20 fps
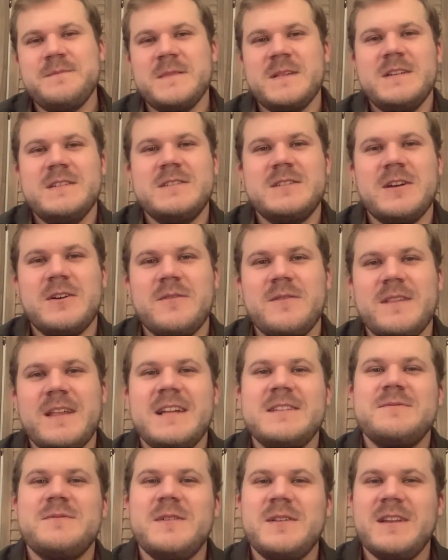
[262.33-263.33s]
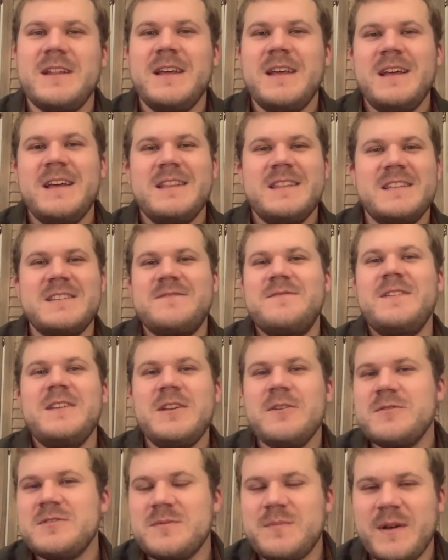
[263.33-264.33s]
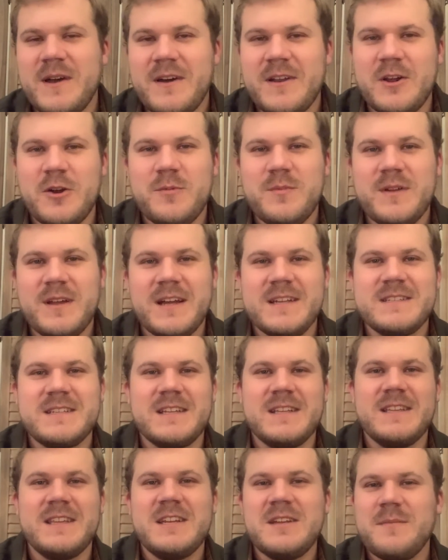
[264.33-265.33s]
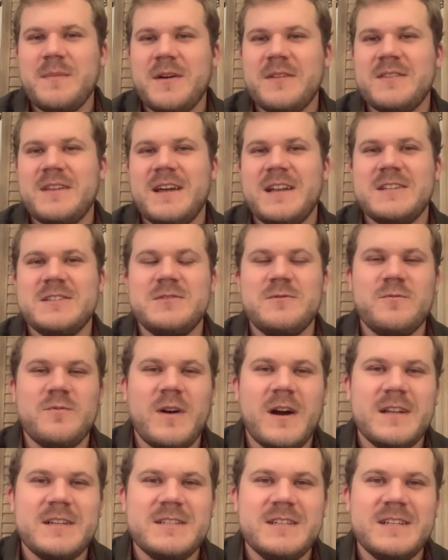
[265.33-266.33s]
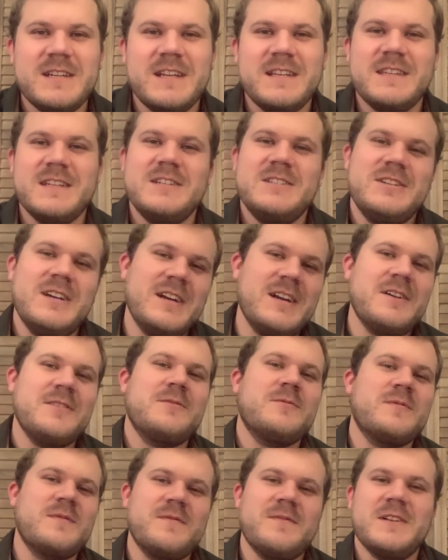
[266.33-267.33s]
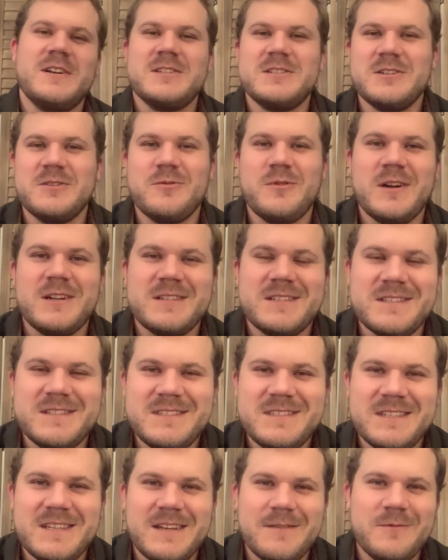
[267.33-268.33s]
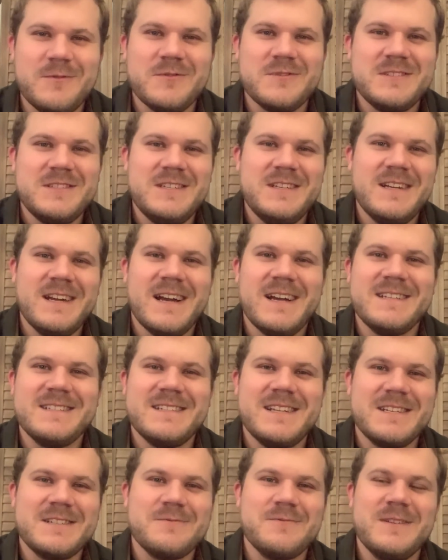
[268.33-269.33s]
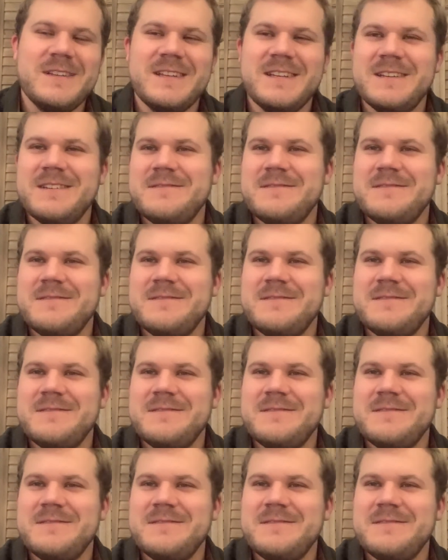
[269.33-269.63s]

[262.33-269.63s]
So that's what this video is about. I hope you guys can think about that as you watch it and then check out the reflection questions, and we will see you guys next week.